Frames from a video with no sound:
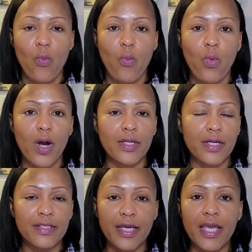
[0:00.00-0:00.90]
What
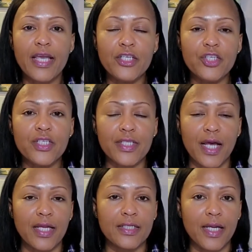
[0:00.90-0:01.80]
are their ages?
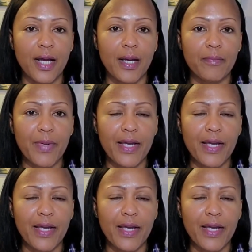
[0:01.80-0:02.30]
And um,